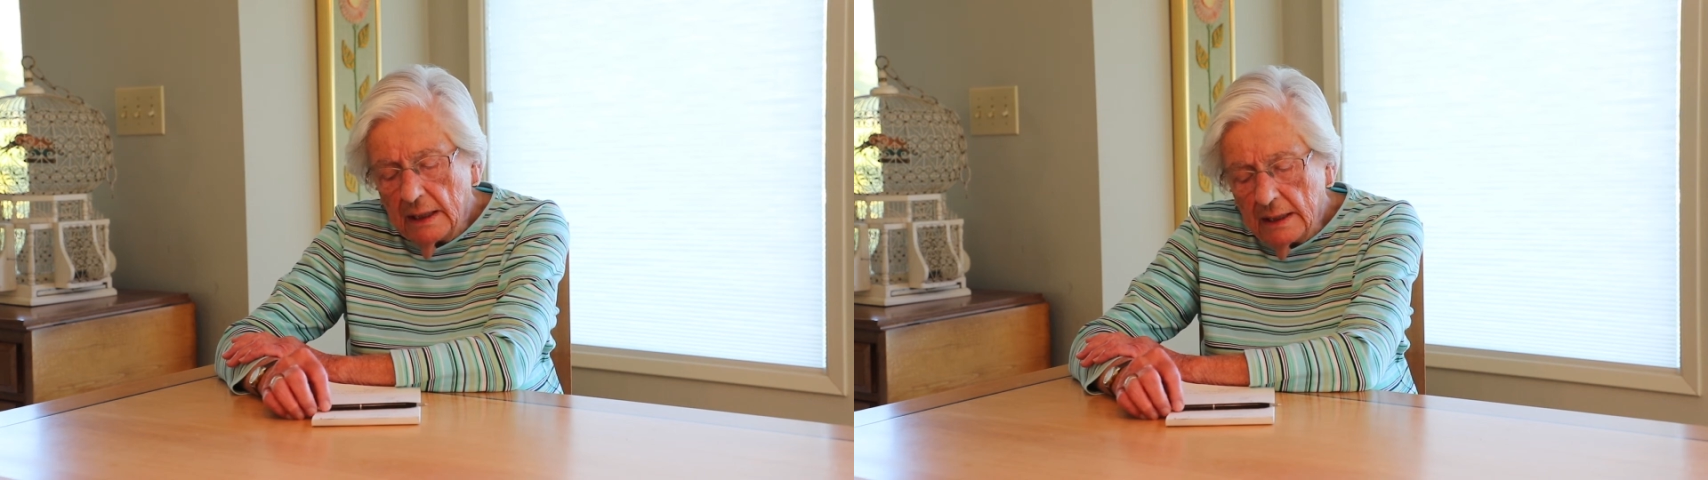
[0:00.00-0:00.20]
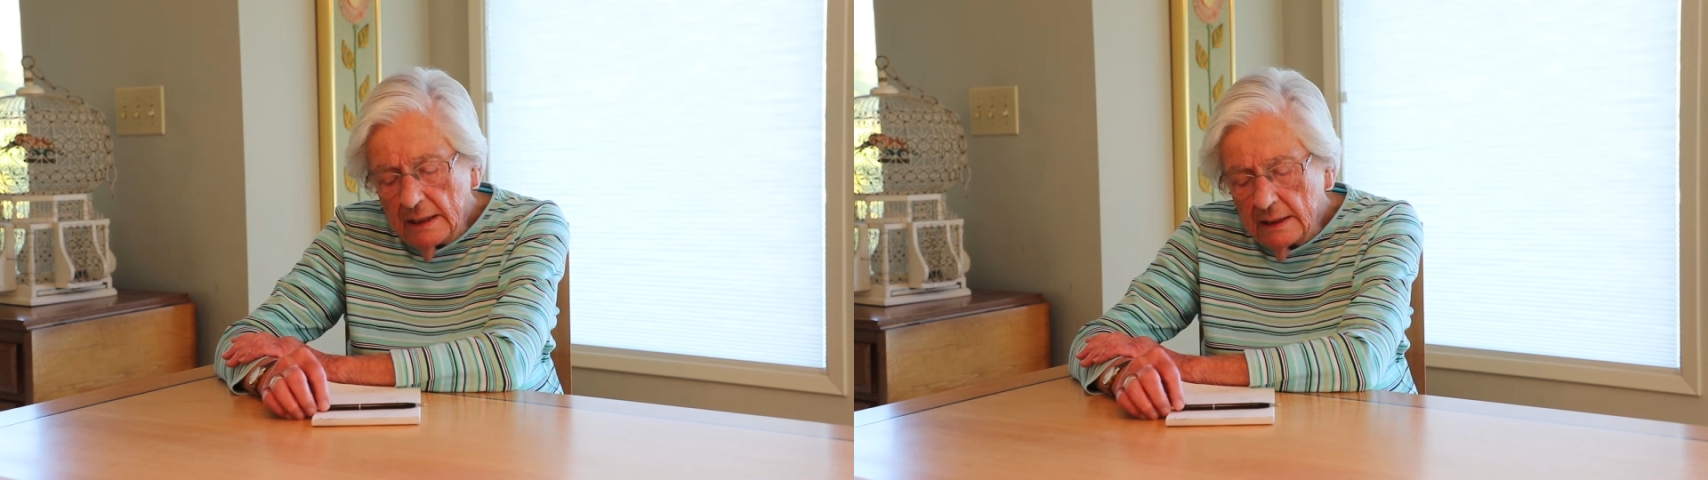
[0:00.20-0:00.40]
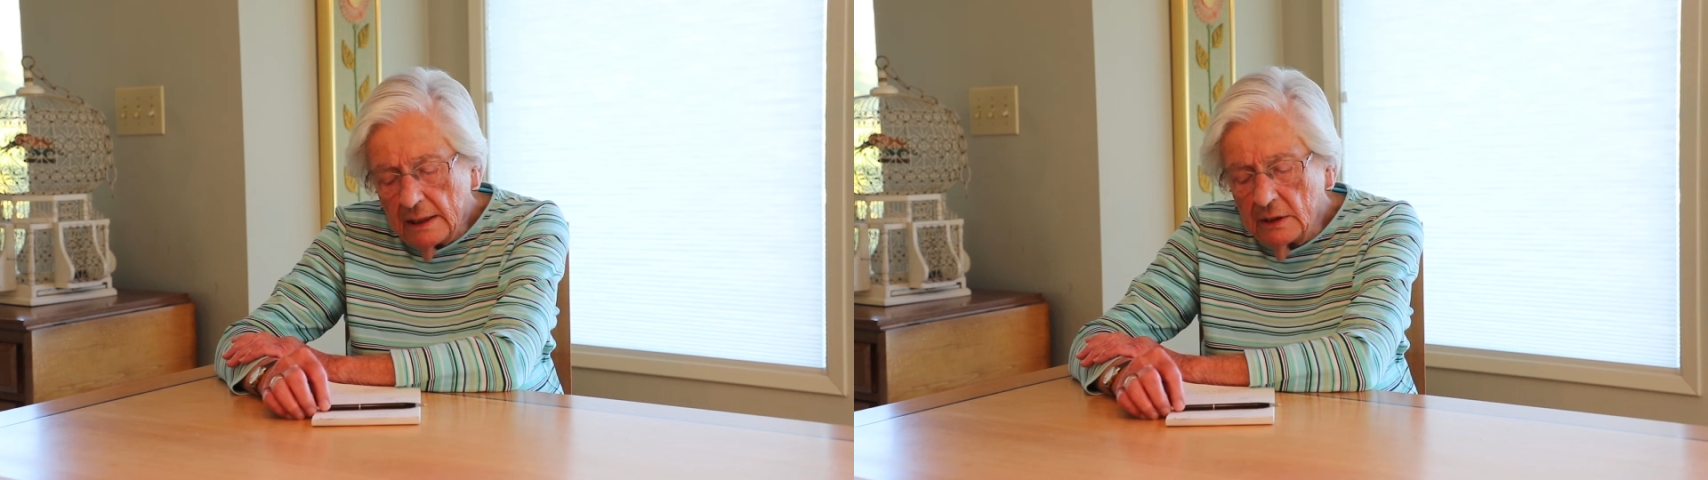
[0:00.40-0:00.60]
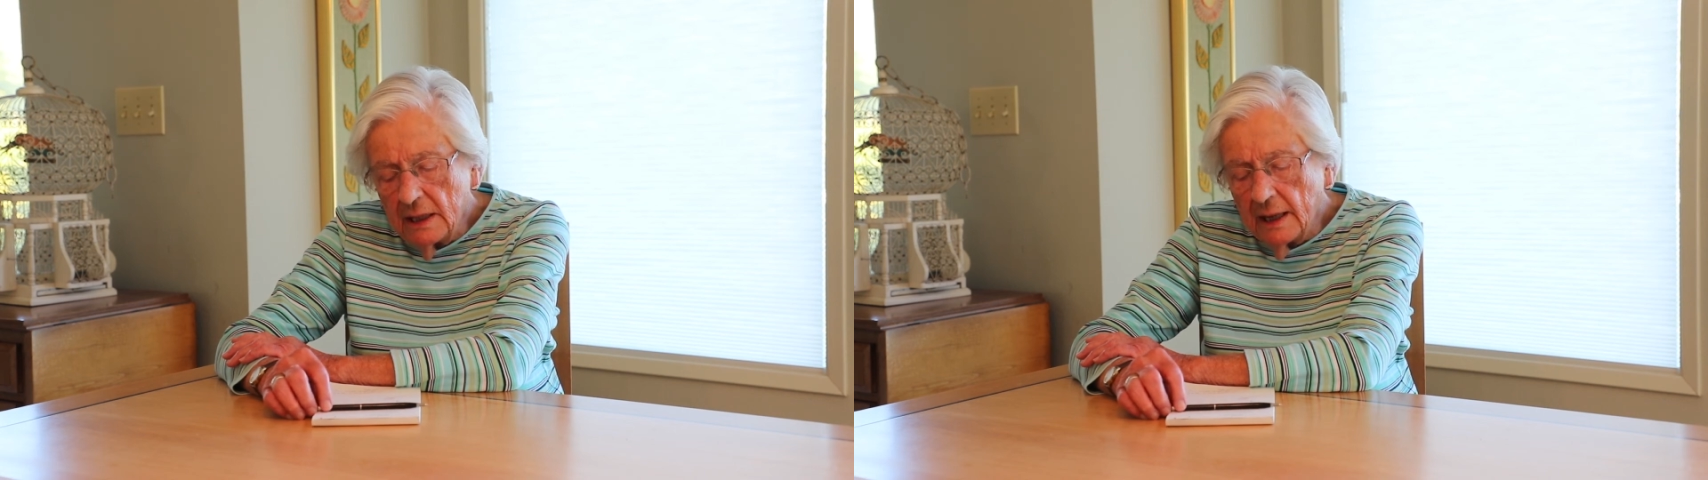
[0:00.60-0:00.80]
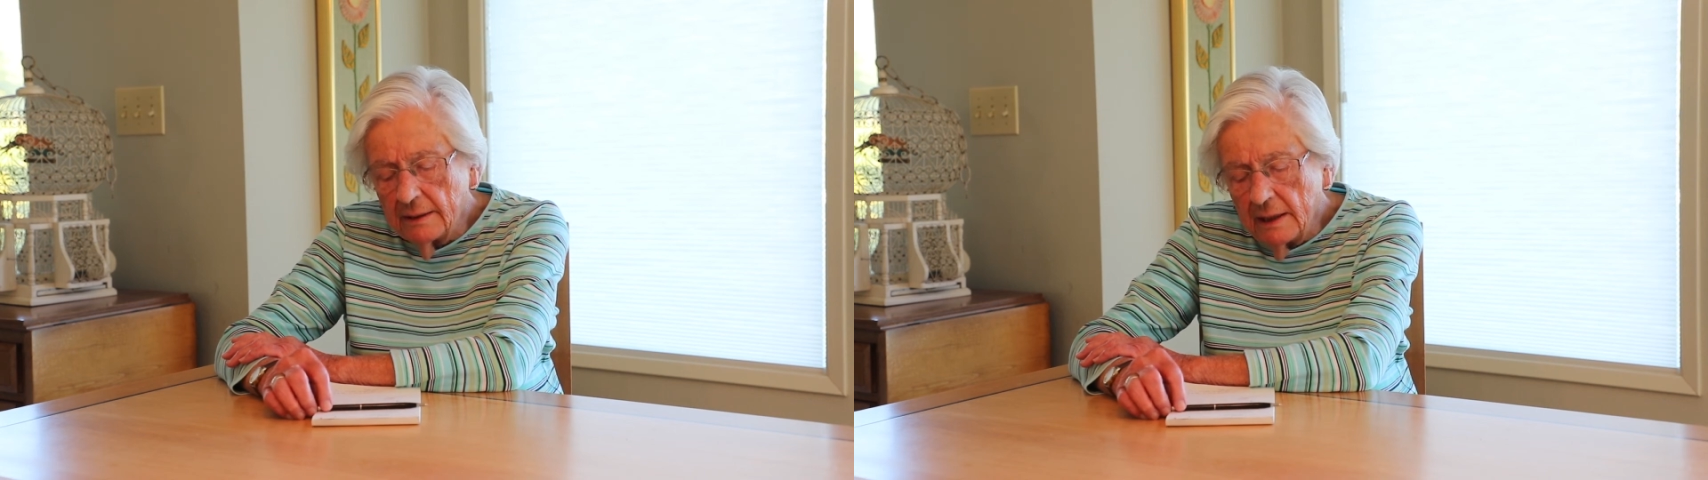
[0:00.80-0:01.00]
And he said,
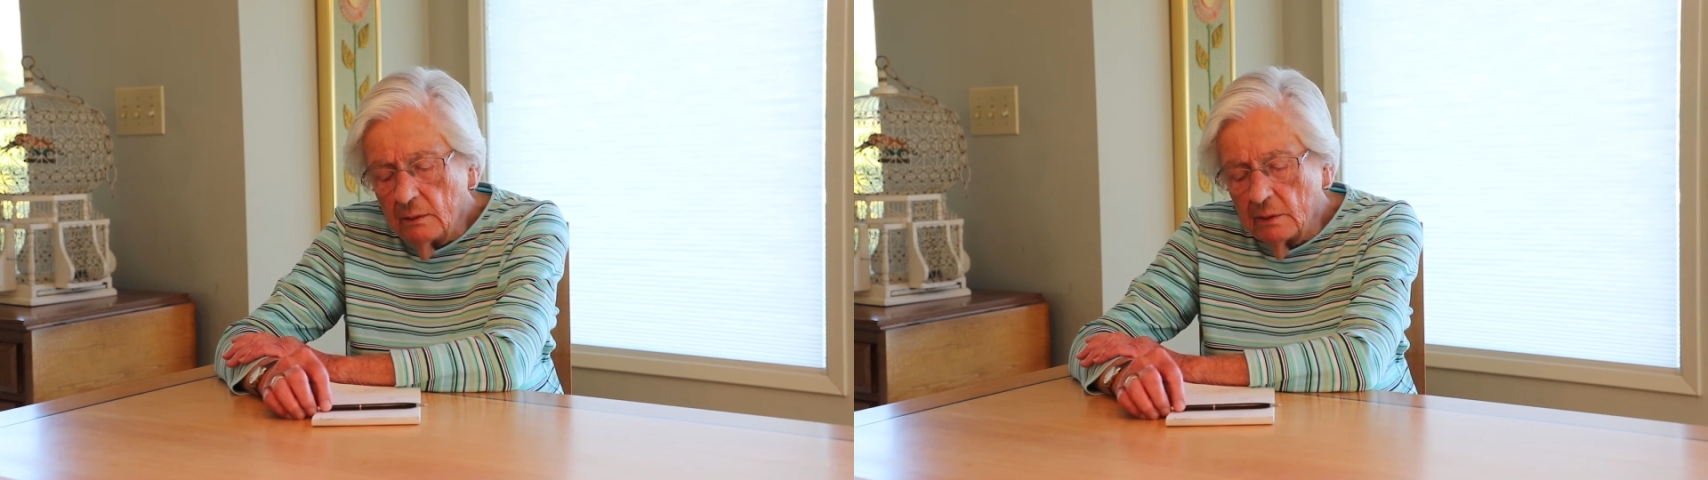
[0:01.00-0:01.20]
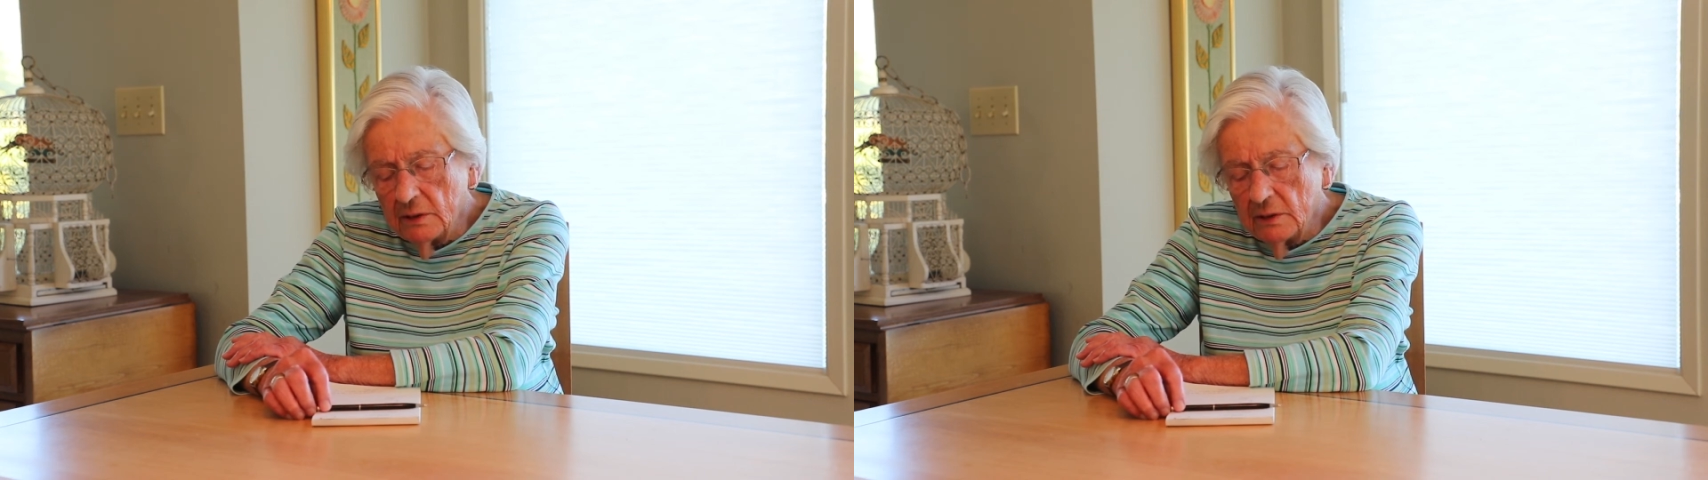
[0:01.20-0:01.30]
Gene, I think we're